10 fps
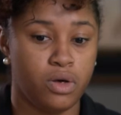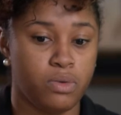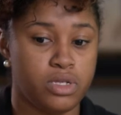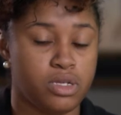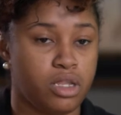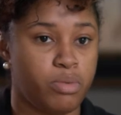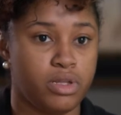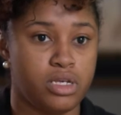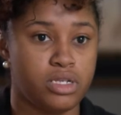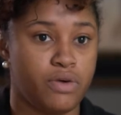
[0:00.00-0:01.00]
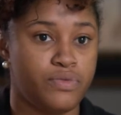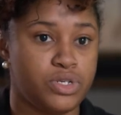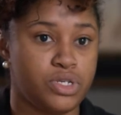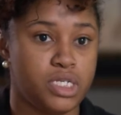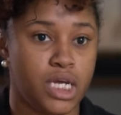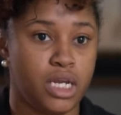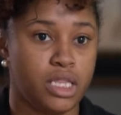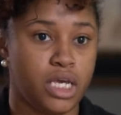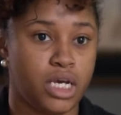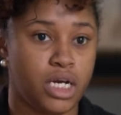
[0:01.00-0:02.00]
we saw the police officer
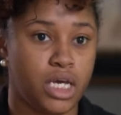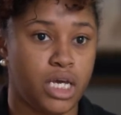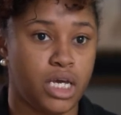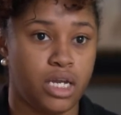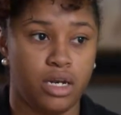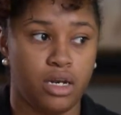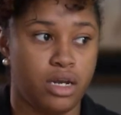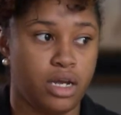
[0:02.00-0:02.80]
standing there, and